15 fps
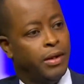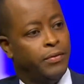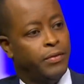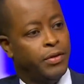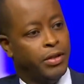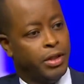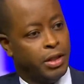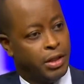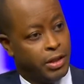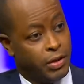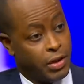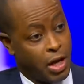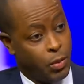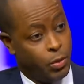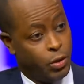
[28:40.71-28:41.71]
physical
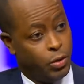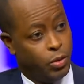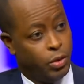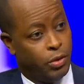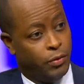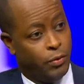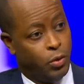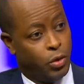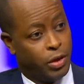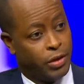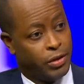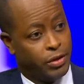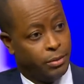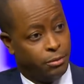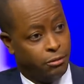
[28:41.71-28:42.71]
exam, we do a
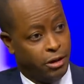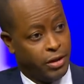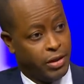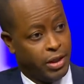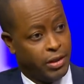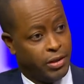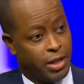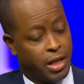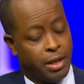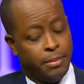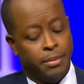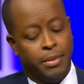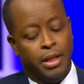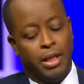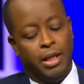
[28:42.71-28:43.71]
focused breast exam,